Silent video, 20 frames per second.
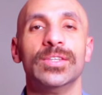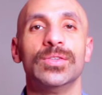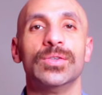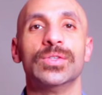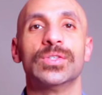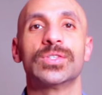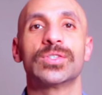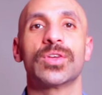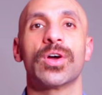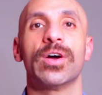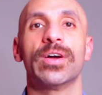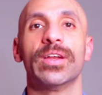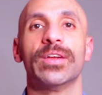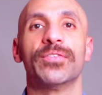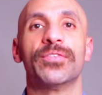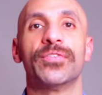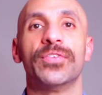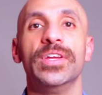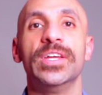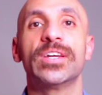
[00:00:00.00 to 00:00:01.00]
to start a
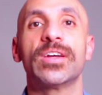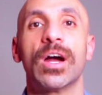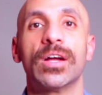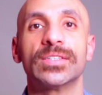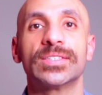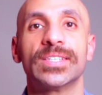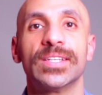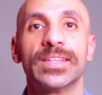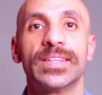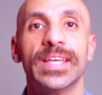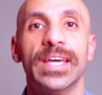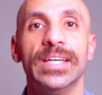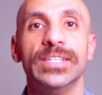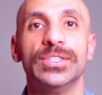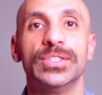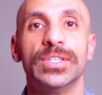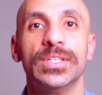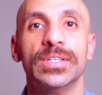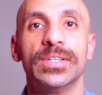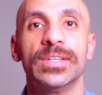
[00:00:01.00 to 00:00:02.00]
free
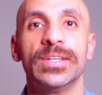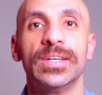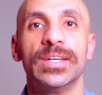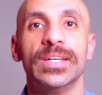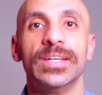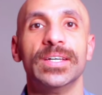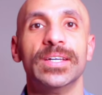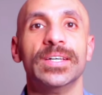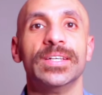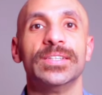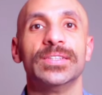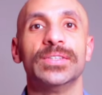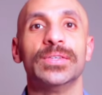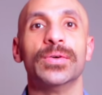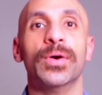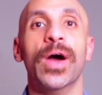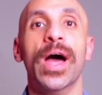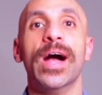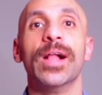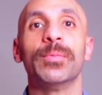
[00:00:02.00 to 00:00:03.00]
consultation
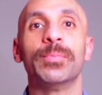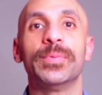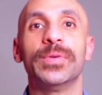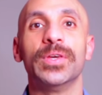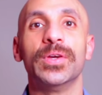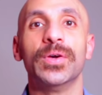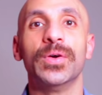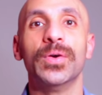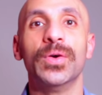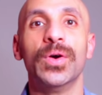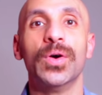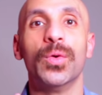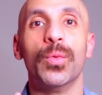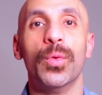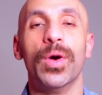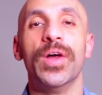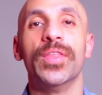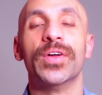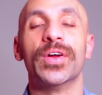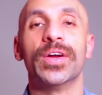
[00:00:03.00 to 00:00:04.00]
to help you
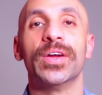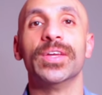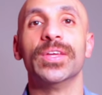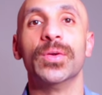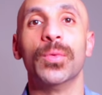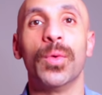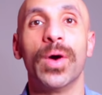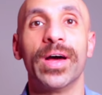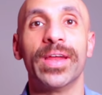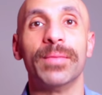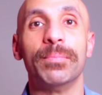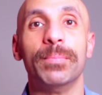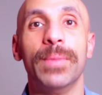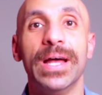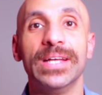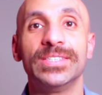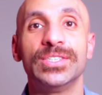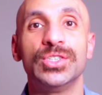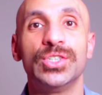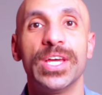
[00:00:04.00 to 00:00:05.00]
whether you want a
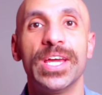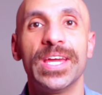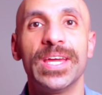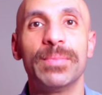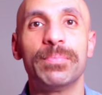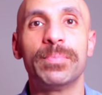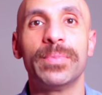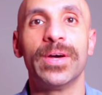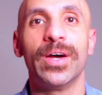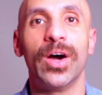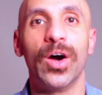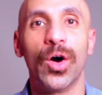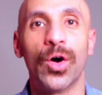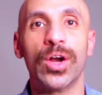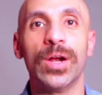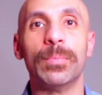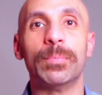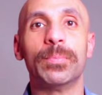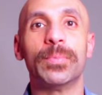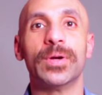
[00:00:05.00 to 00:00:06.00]
best shape
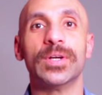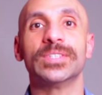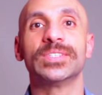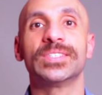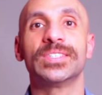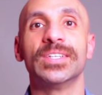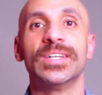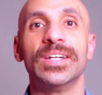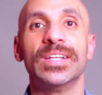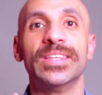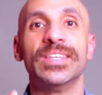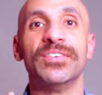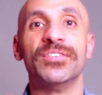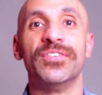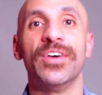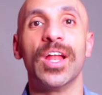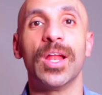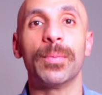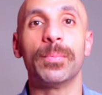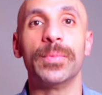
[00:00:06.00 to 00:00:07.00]
or a personal
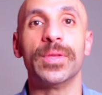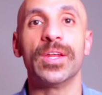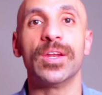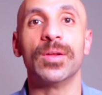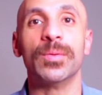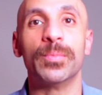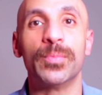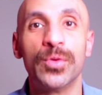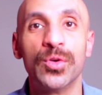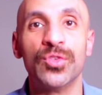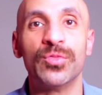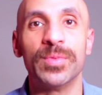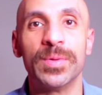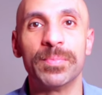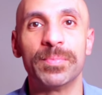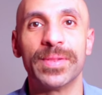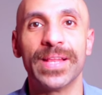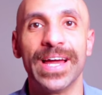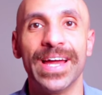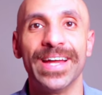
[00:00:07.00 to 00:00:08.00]
development and
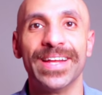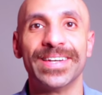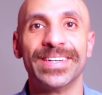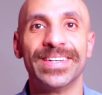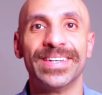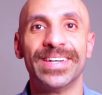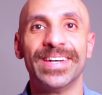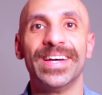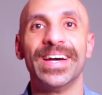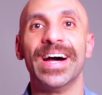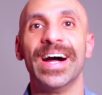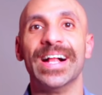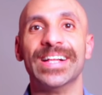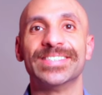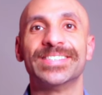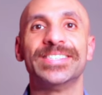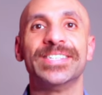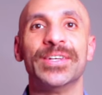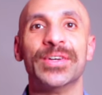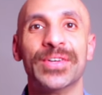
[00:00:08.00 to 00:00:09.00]
improvement plan I'll
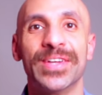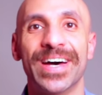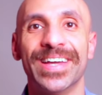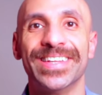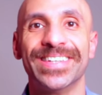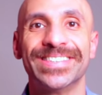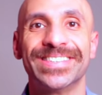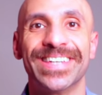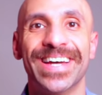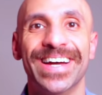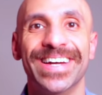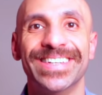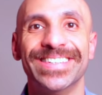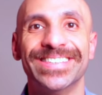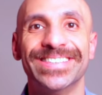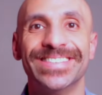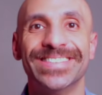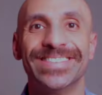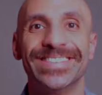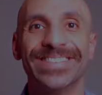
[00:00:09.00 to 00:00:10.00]
see you on the other side.